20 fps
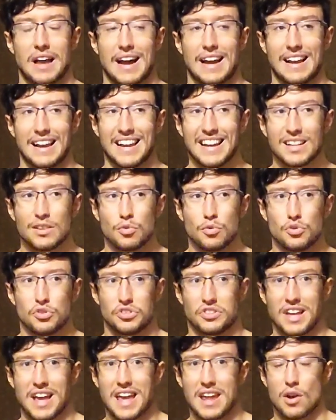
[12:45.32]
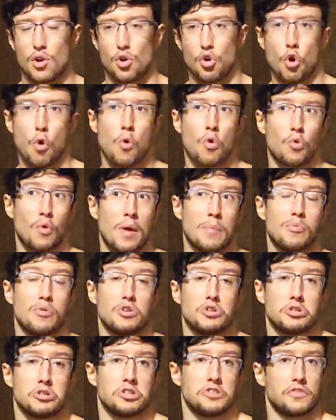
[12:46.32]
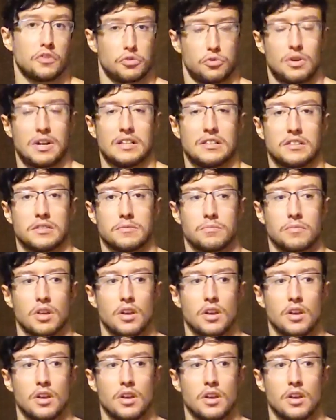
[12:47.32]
I like to stay in lower rep ranges for the lats.